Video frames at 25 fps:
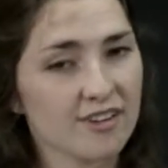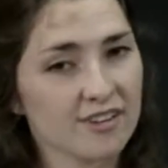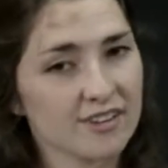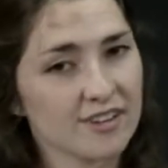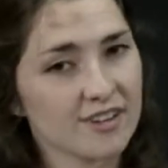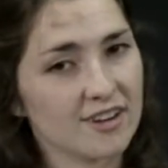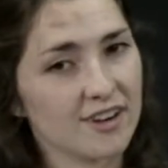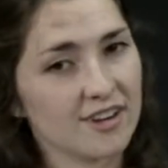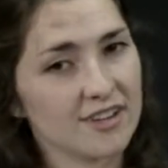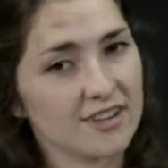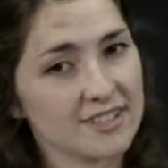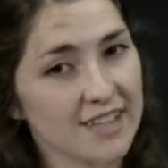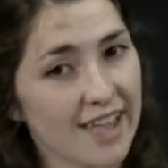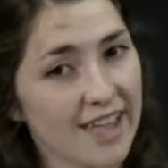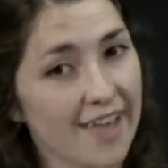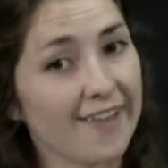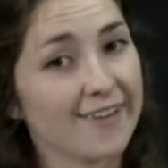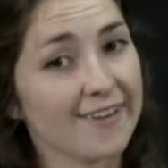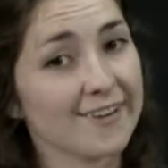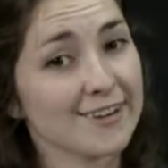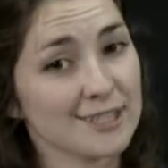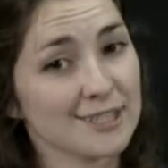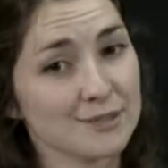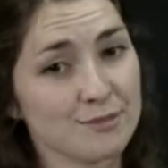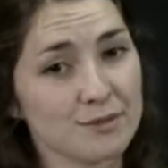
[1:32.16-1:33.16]
our
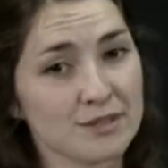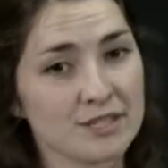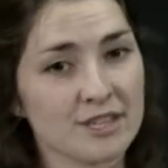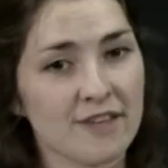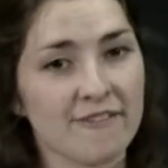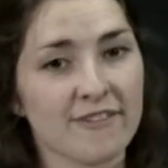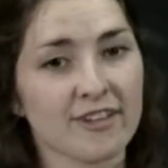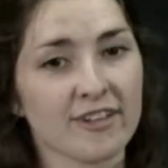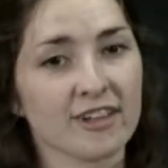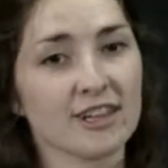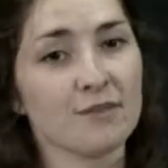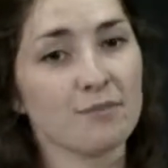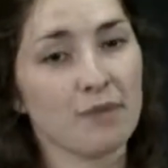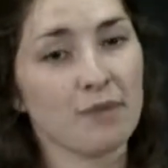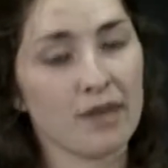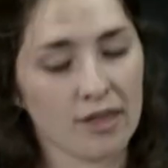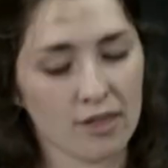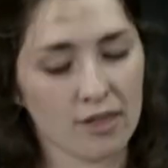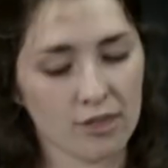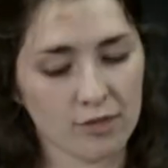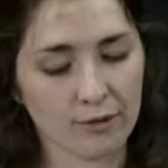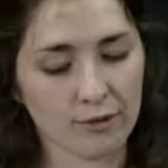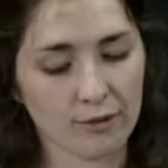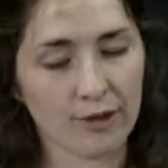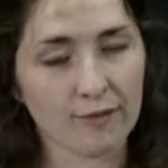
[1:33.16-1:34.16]
scalar specifically being
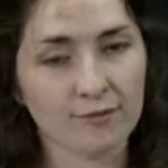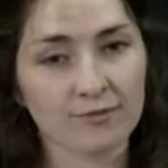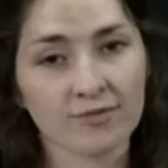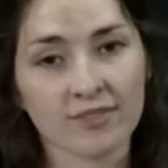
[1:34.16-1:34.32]
3.